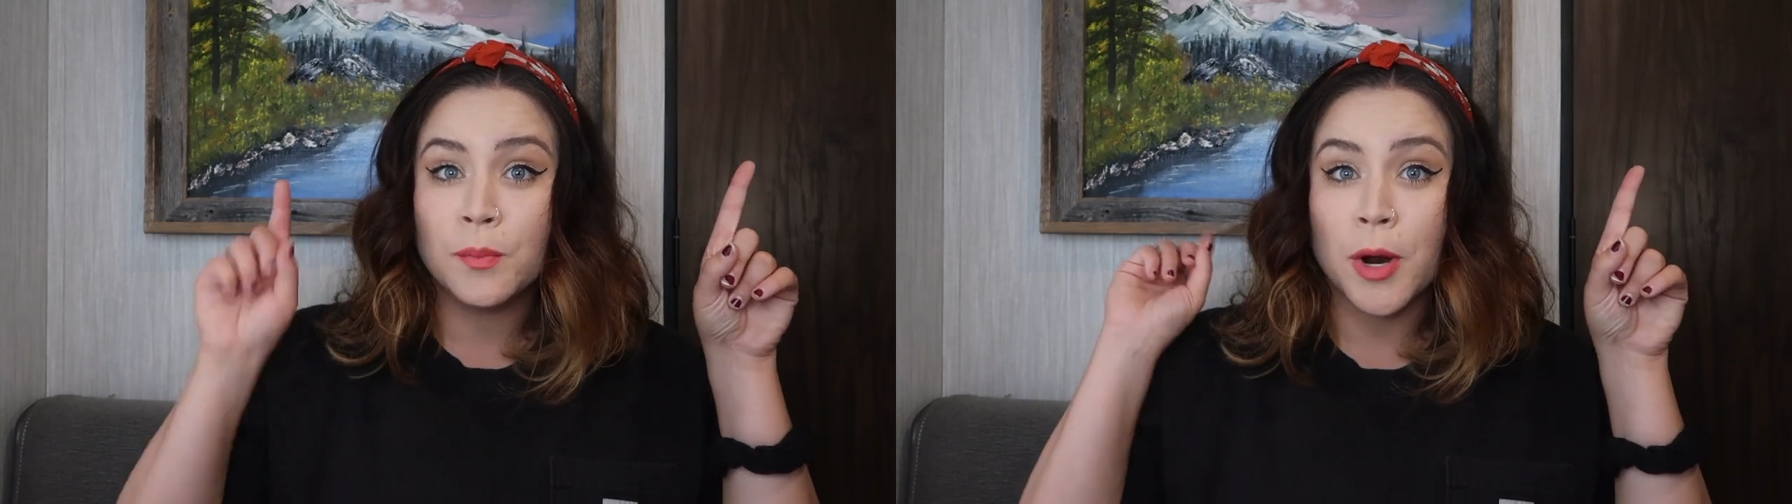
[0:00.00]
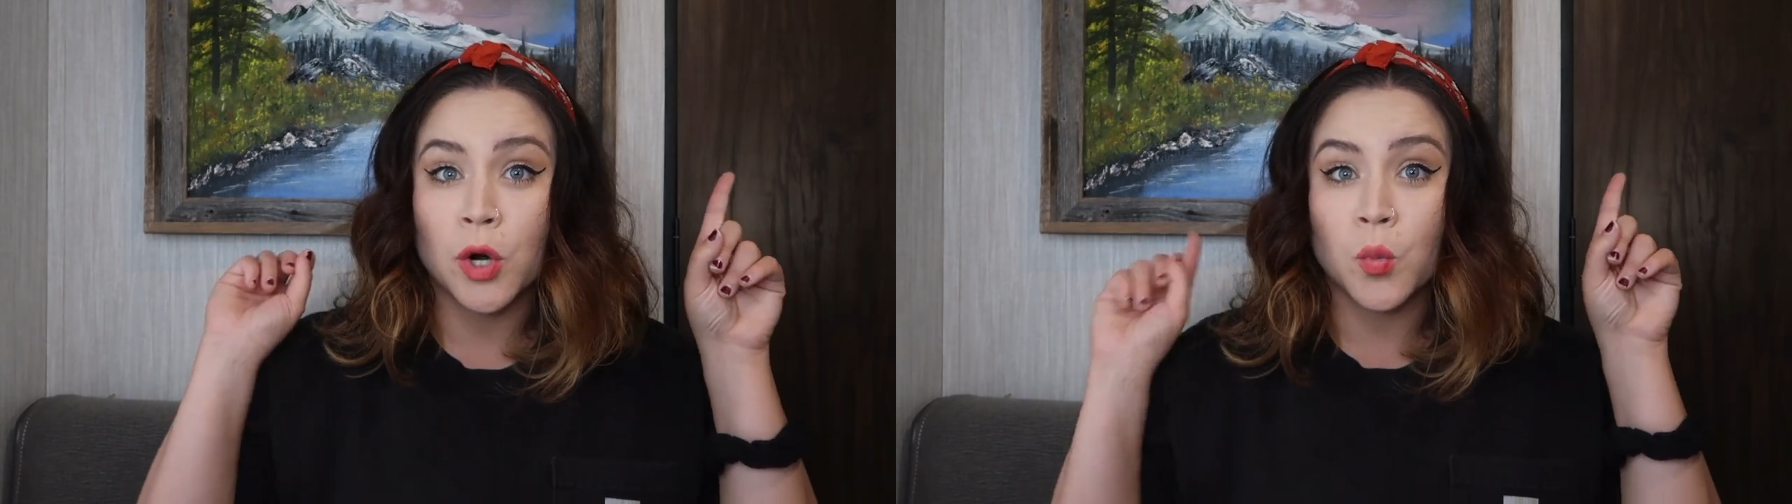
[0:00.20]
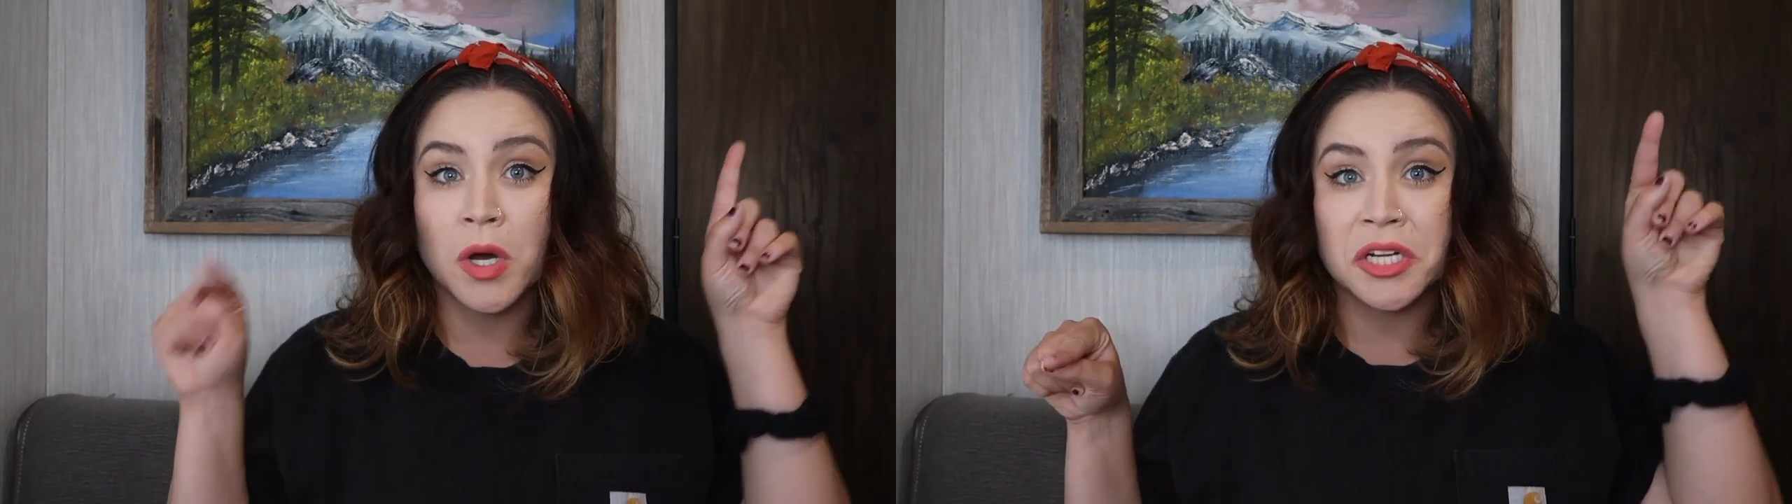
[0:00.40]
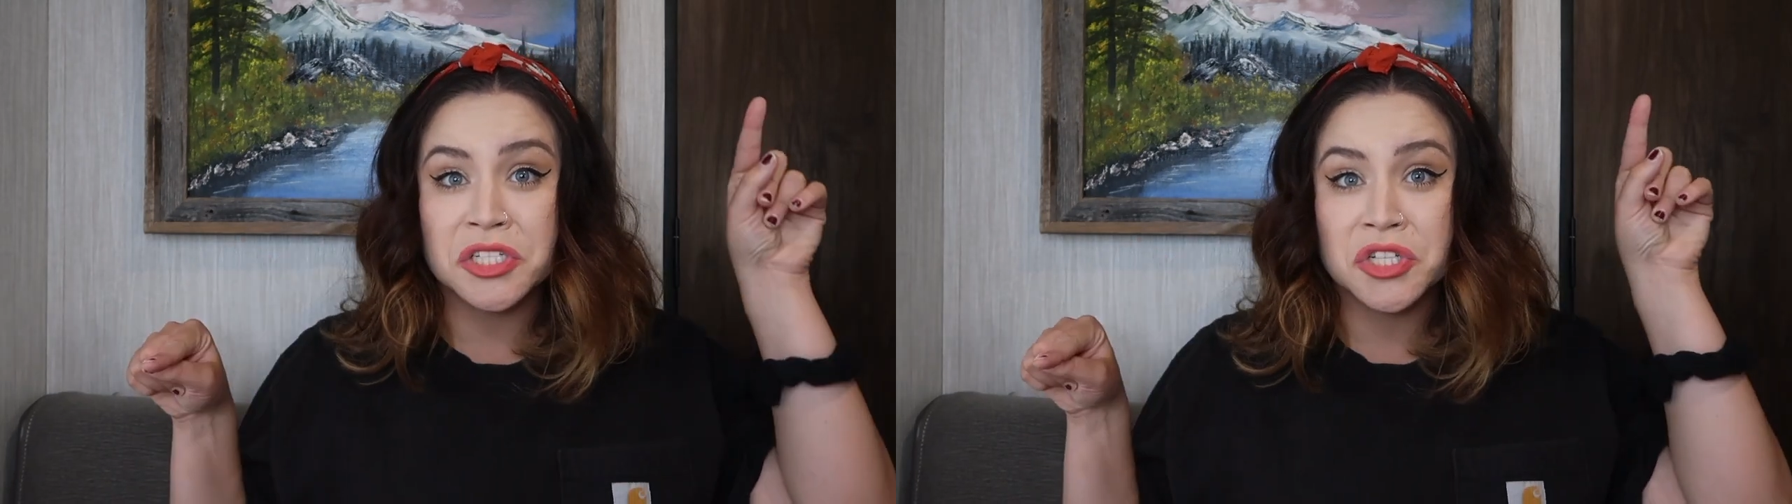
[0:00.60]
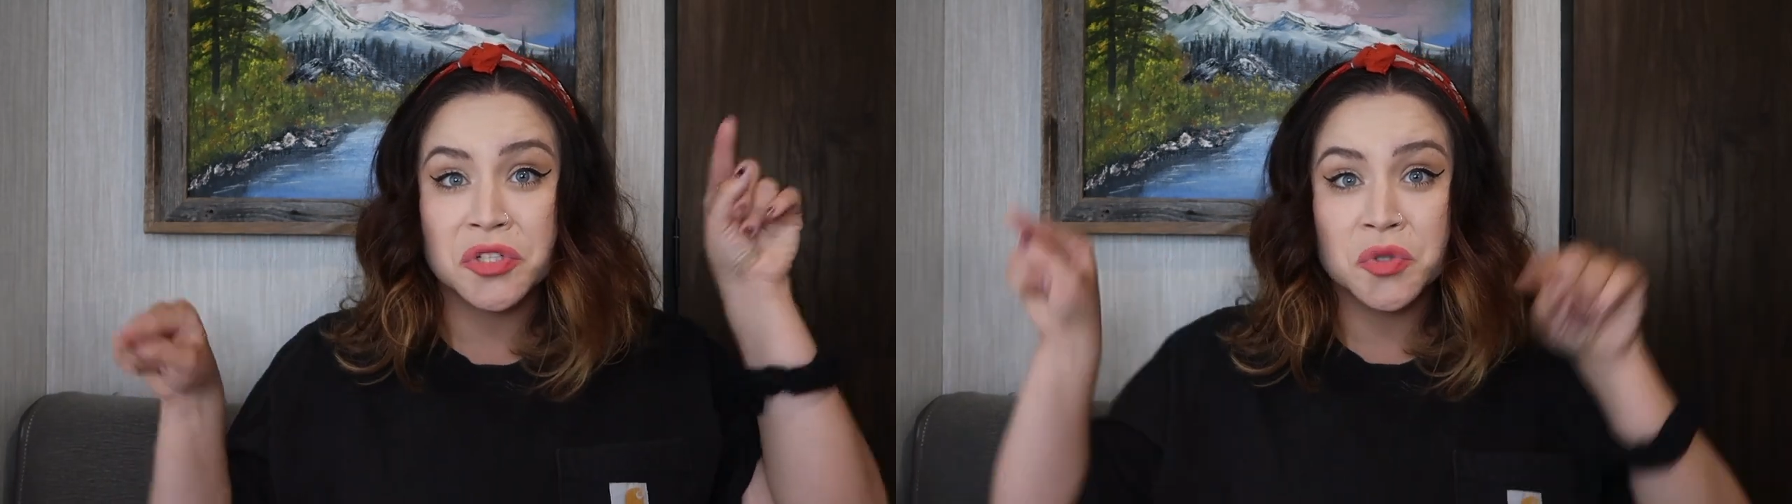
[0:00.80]
part 1 and
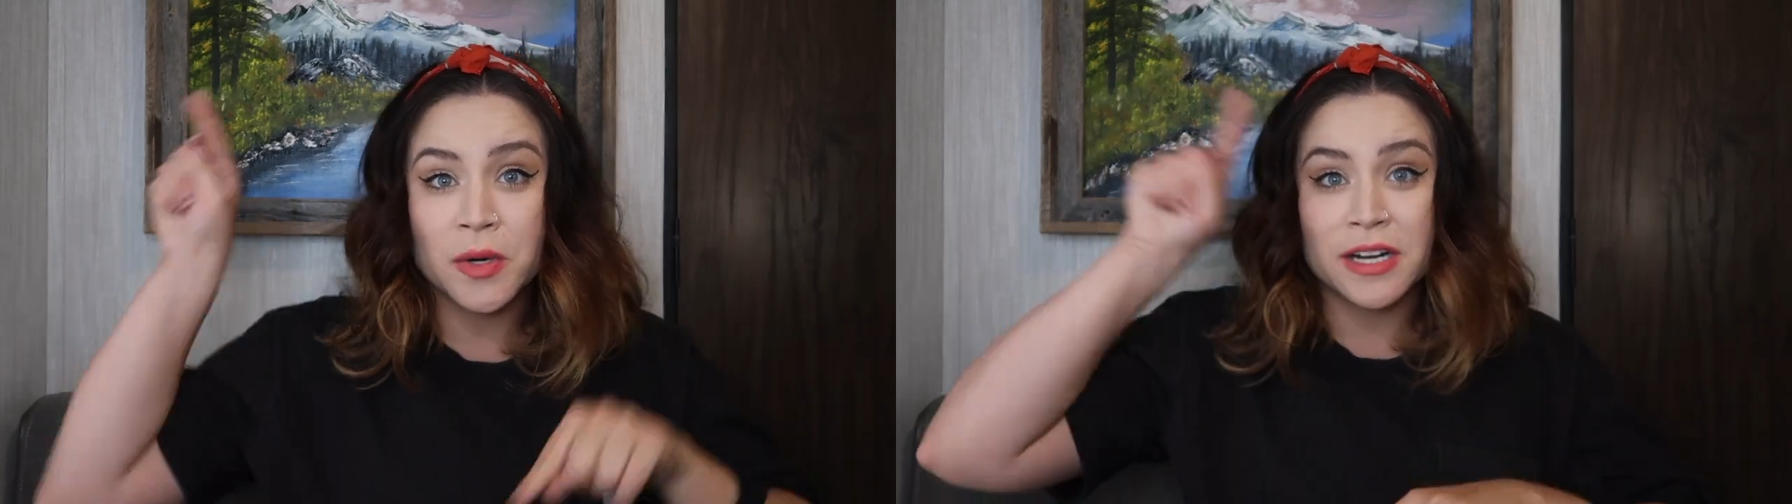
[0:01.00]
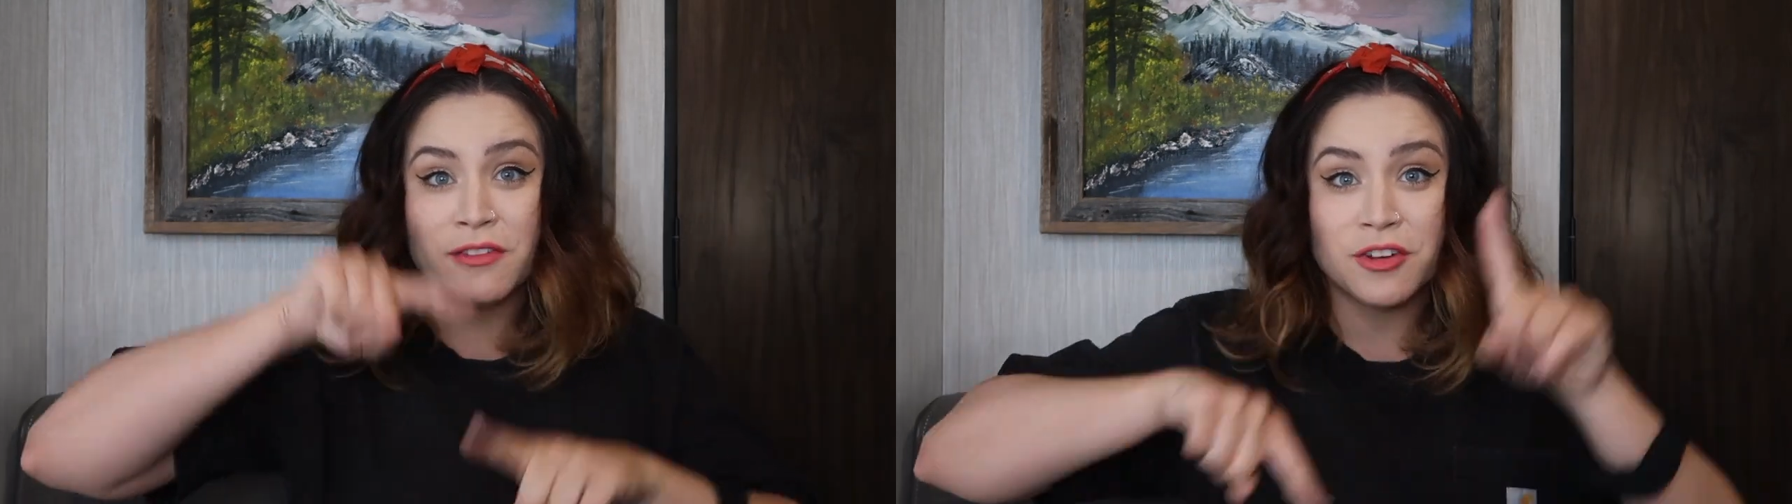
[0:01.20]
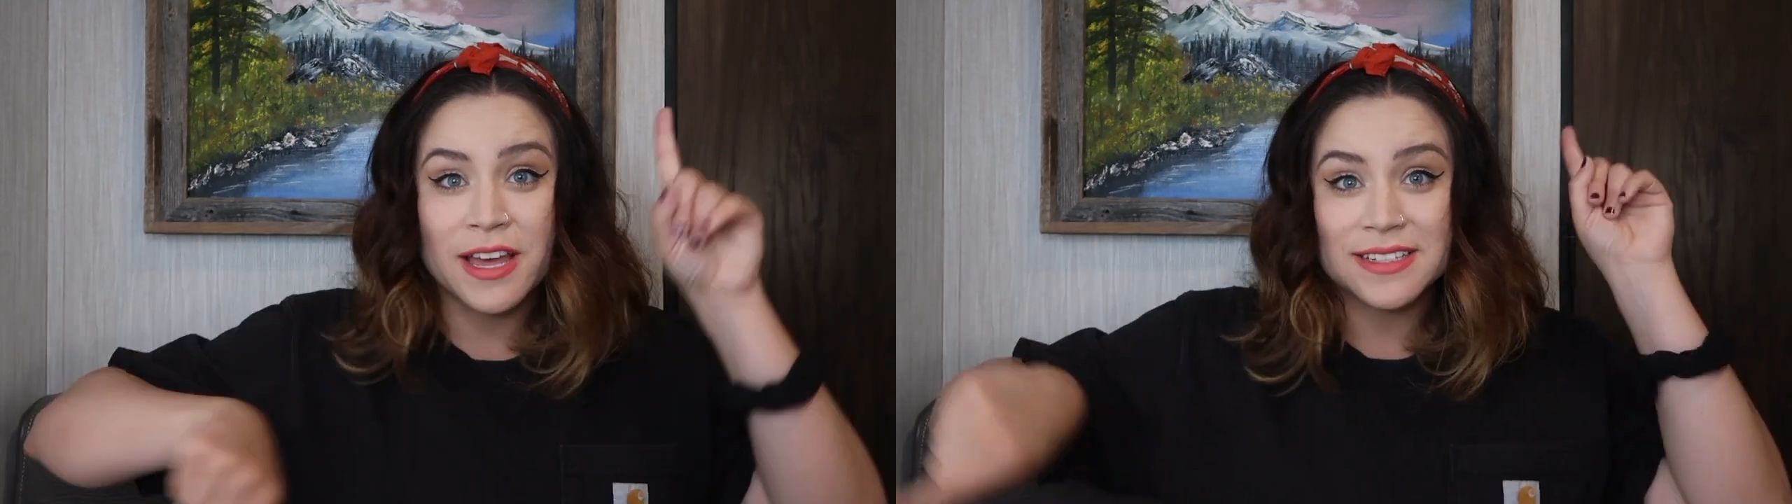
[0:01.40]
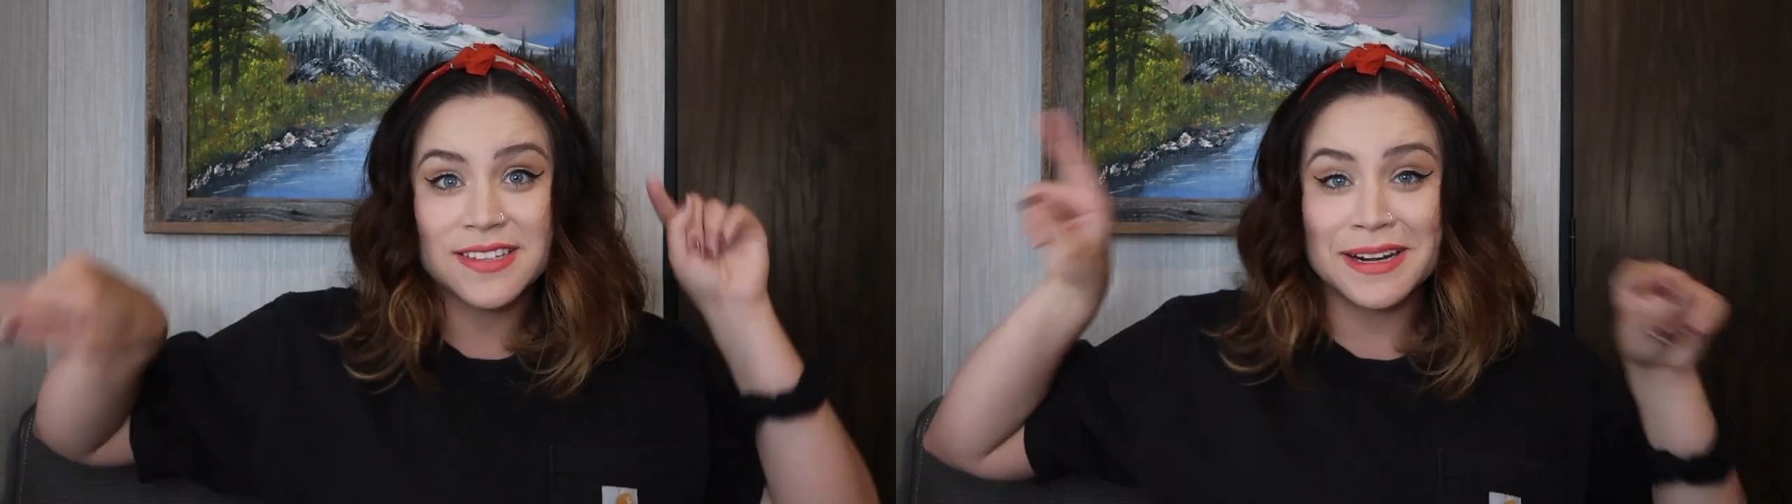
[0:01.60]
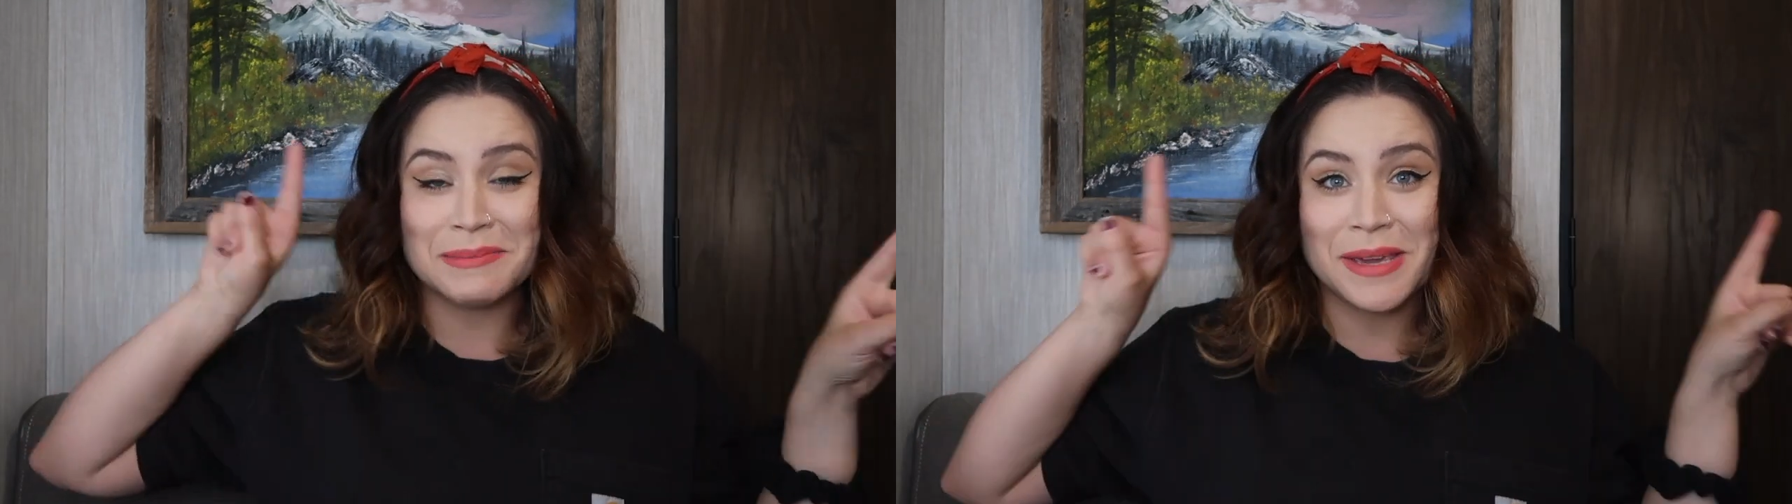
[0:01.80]
2, wherever that's
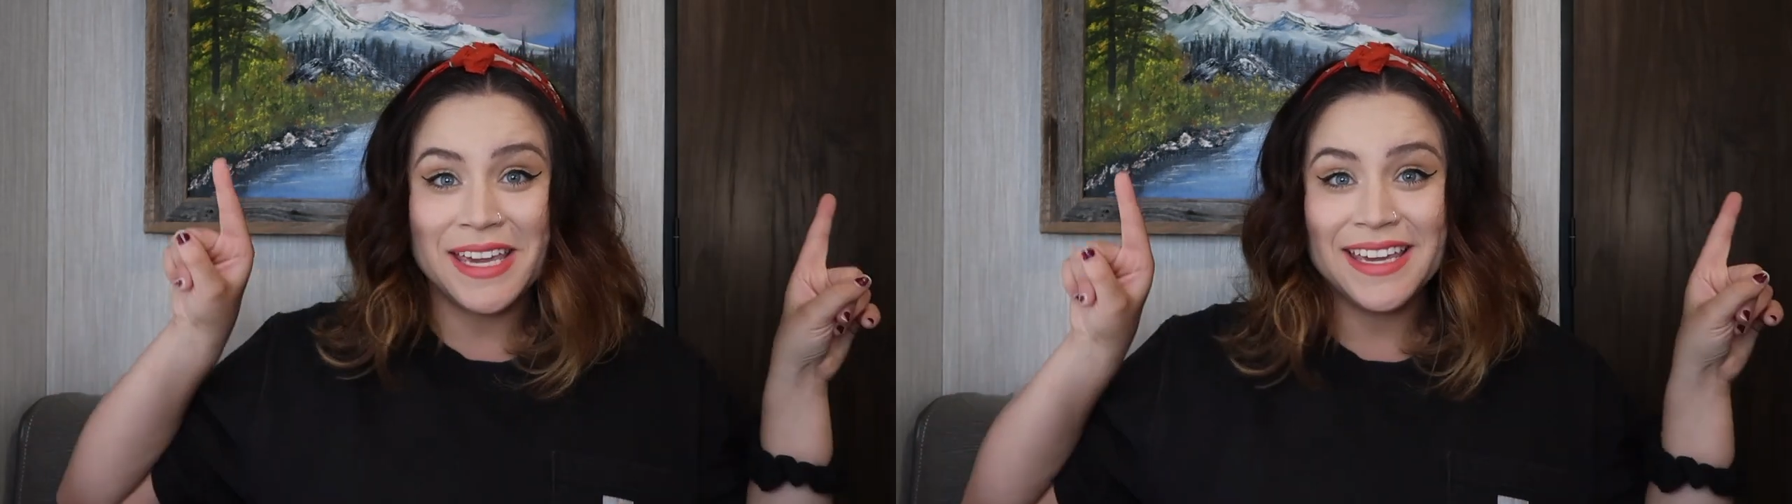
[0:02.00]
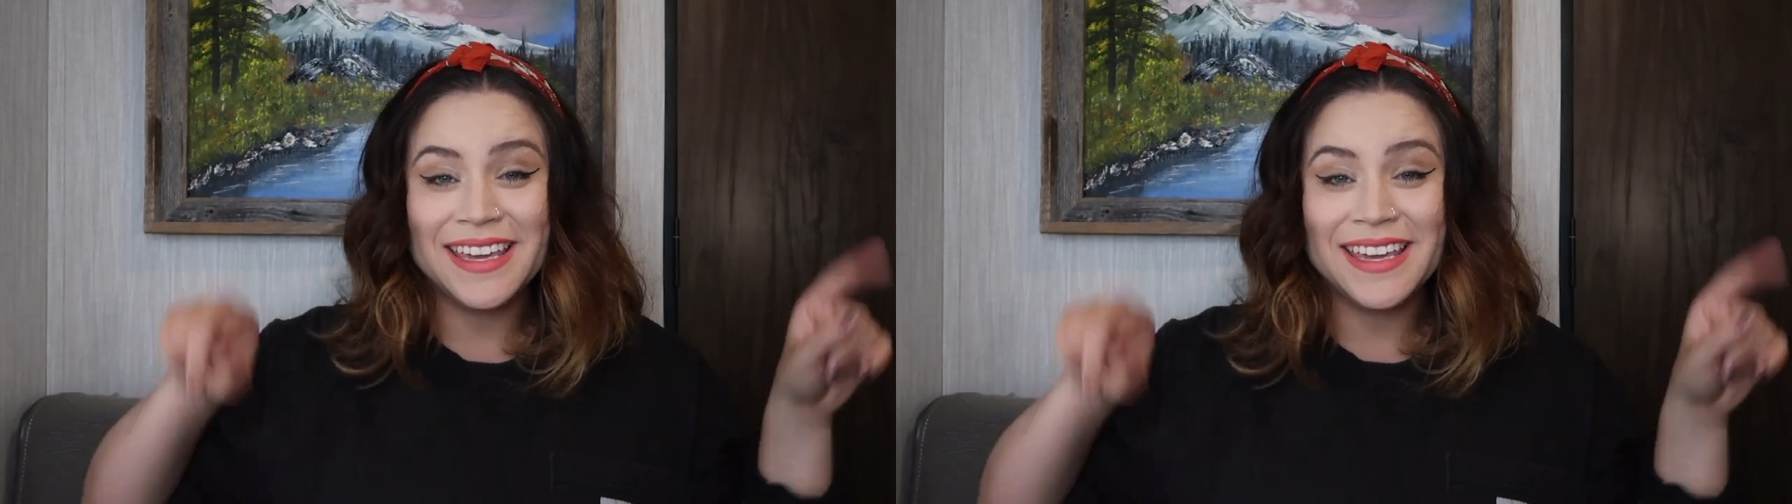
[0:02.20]
gonna be,